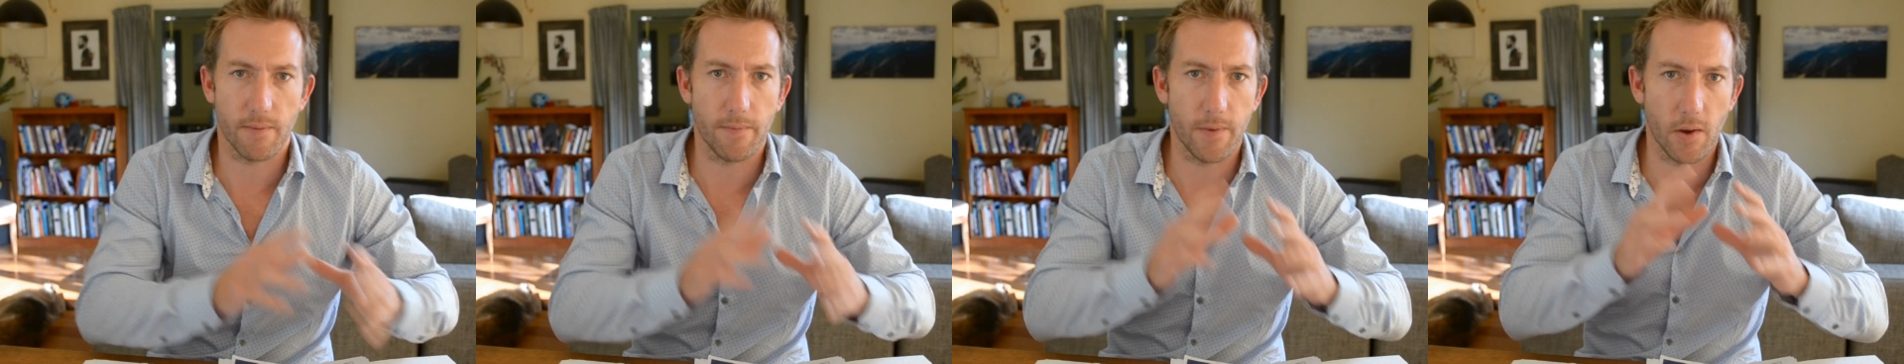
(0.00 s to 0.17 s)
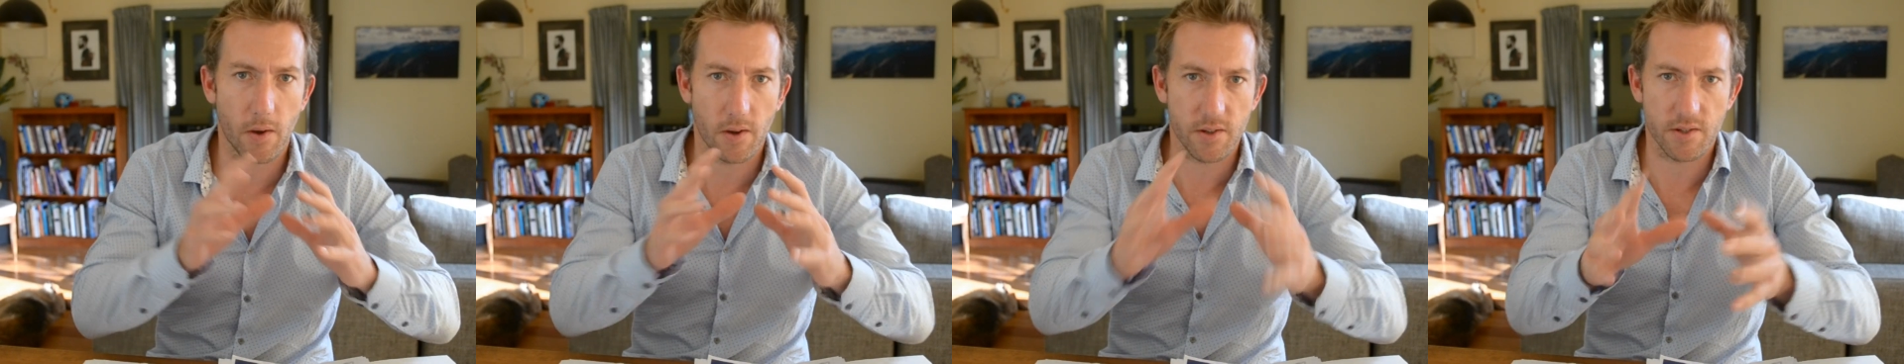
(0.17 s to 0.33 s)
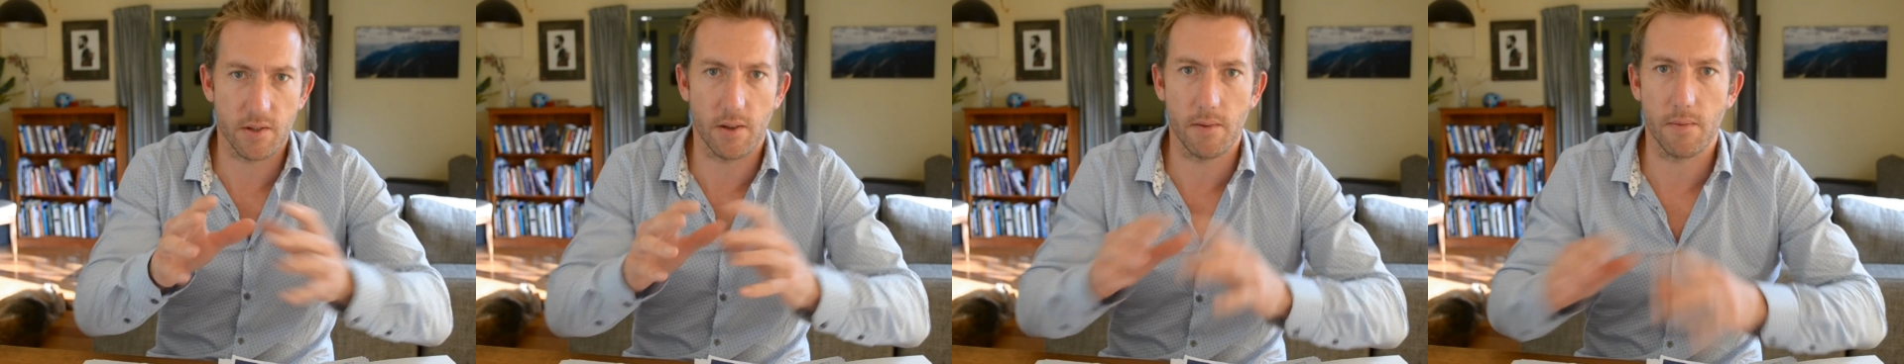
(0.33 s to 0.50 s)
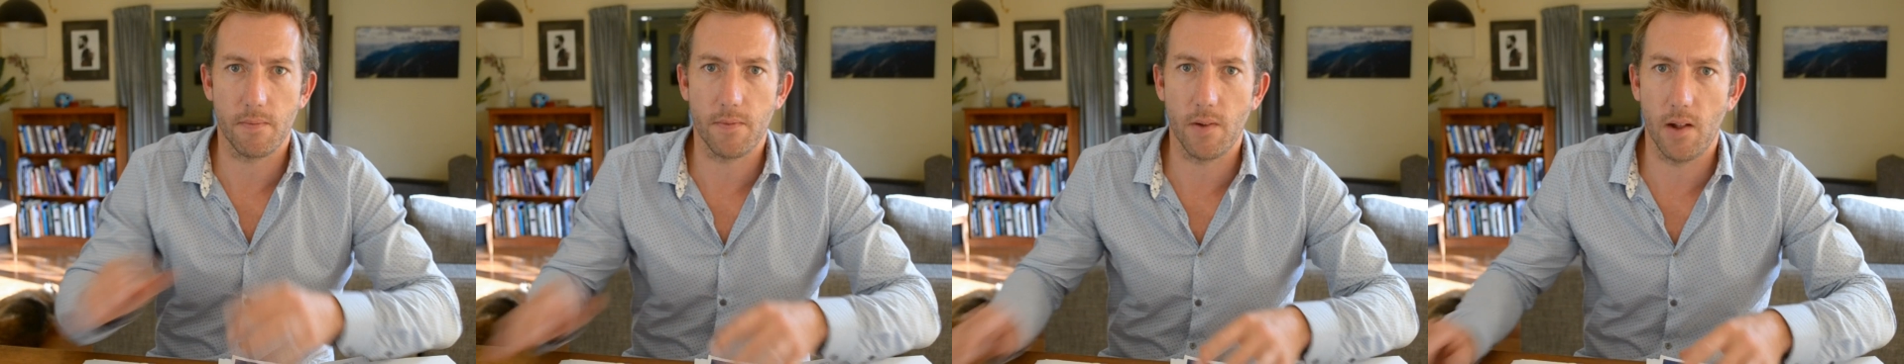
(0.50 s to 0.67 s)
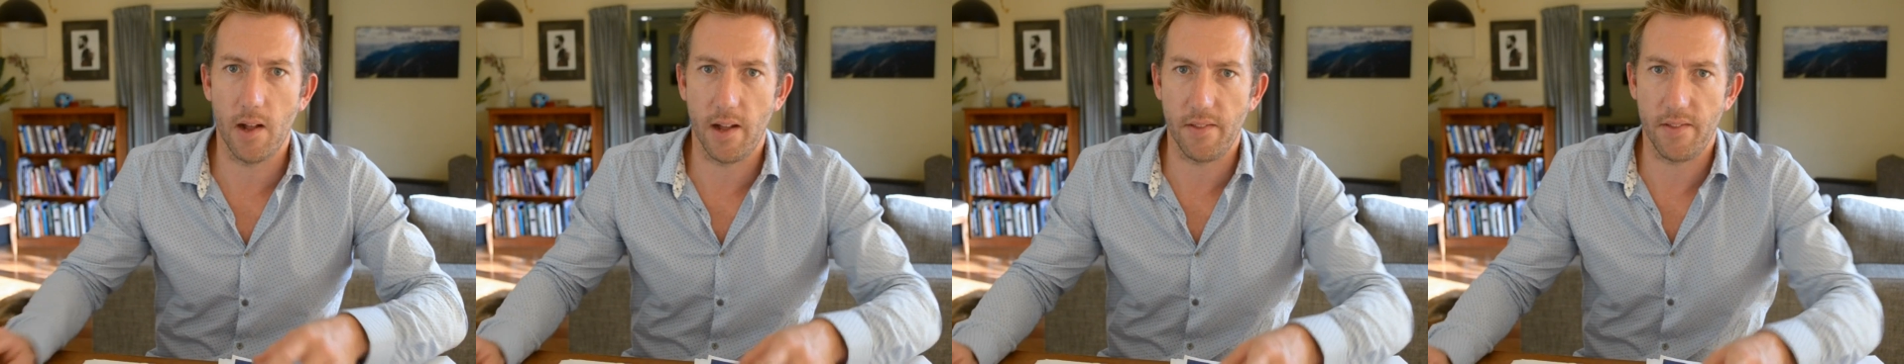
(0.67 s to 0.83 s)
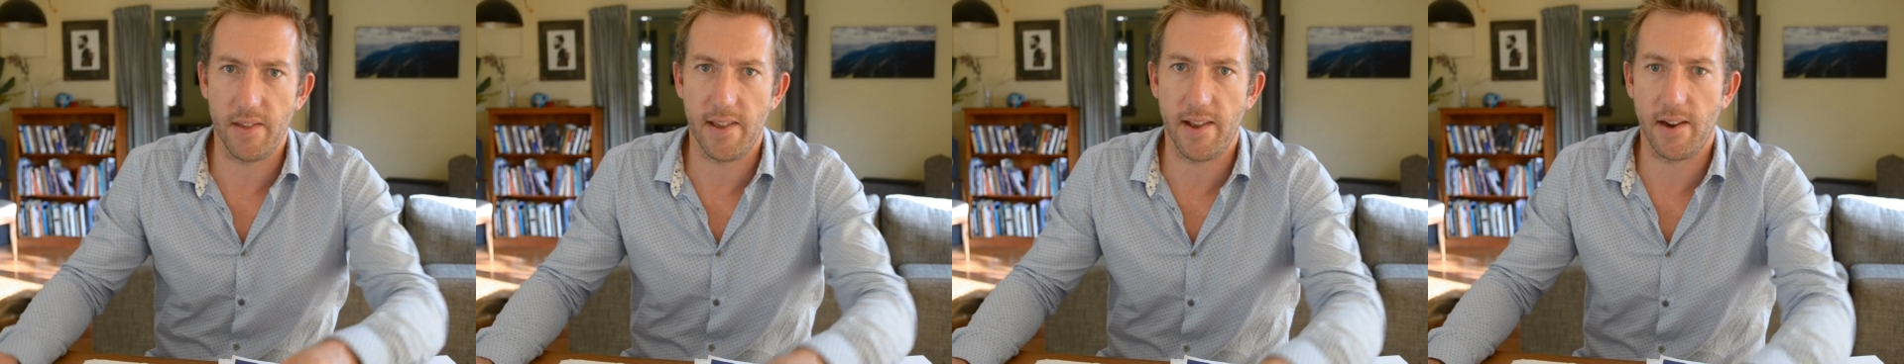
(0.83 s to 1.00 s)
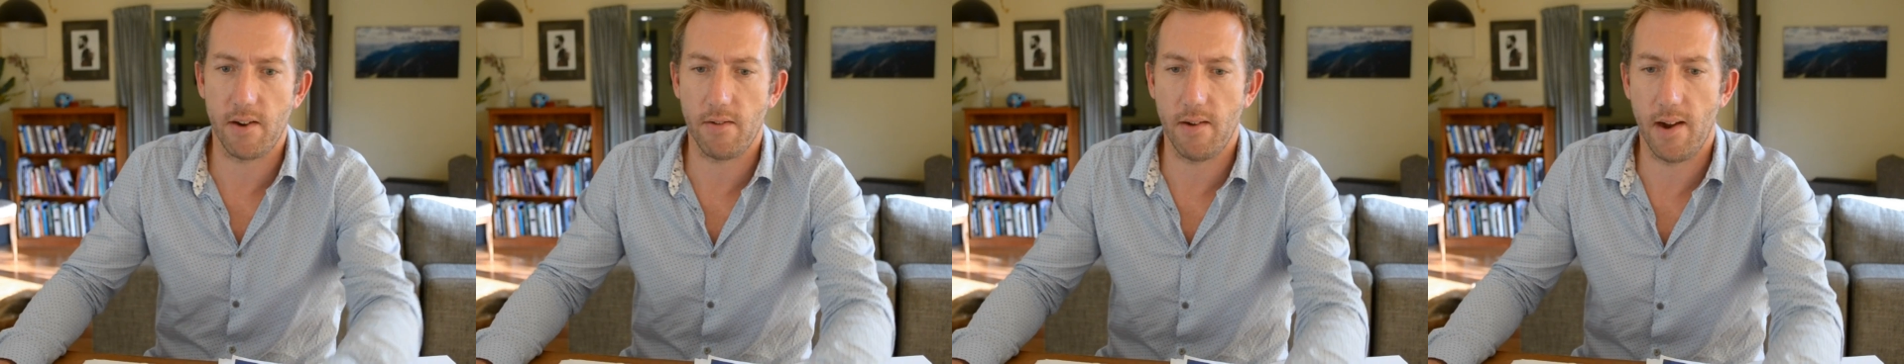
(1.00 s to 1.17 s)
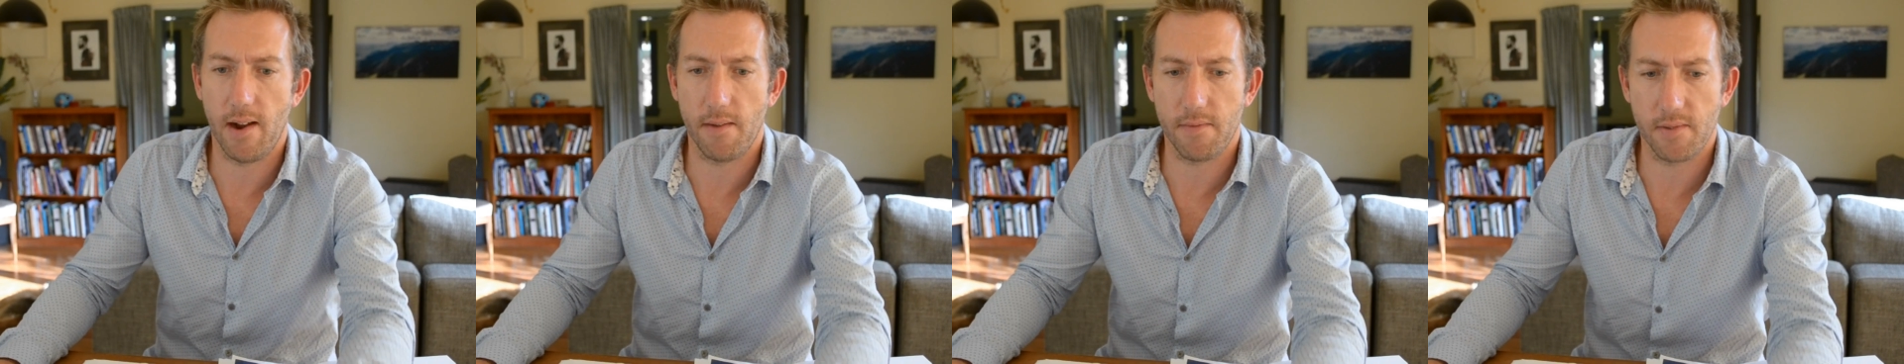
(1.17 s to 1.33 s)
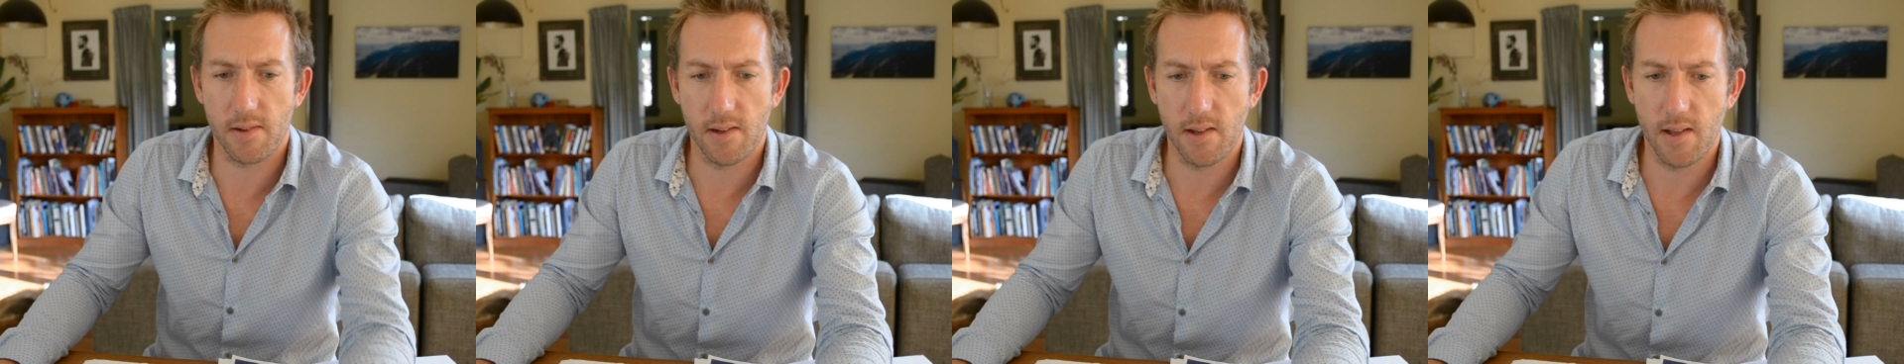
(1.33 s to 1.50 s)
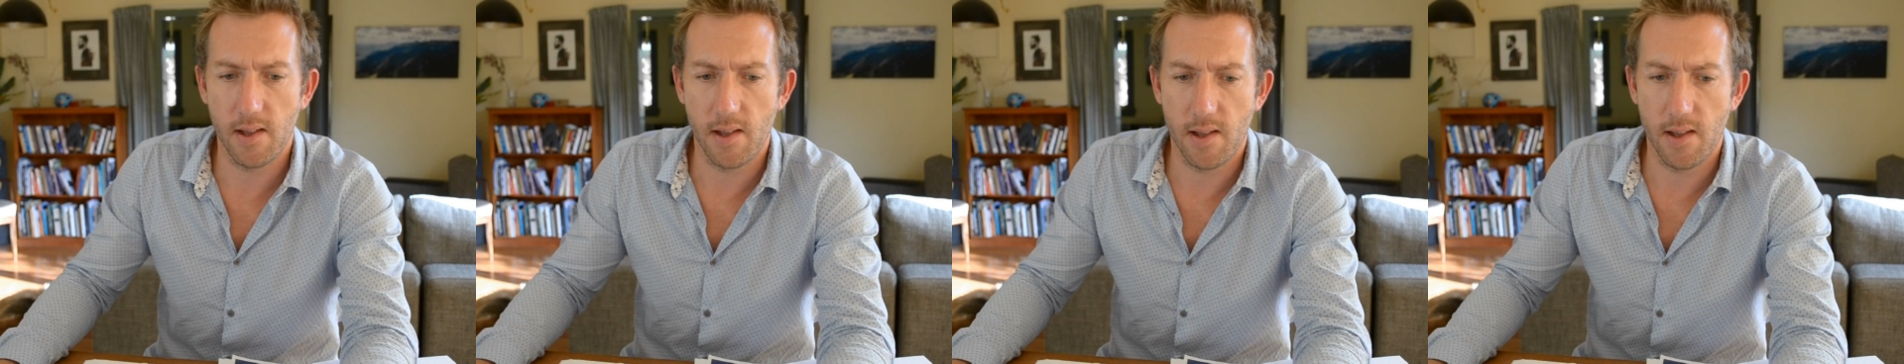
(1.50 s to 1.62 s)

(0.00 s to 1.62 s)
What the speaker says: focus on flying the aircraft.